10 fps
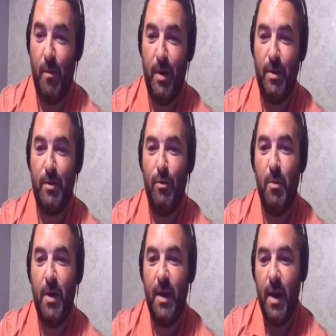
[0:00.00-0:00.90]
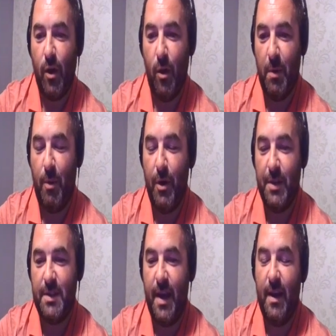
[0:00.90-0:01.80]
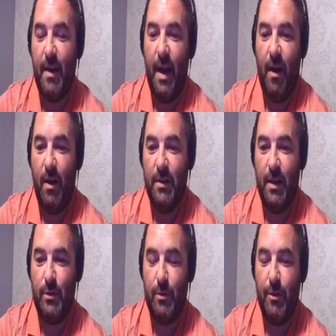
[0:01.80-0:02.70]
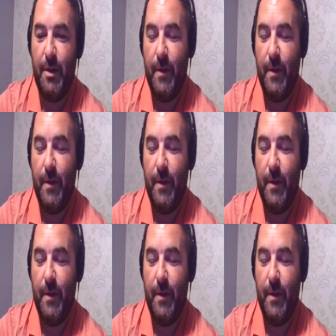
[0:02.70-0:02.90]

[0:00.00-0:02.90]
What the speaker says: willing to run with it. A couple of points there on this one, right?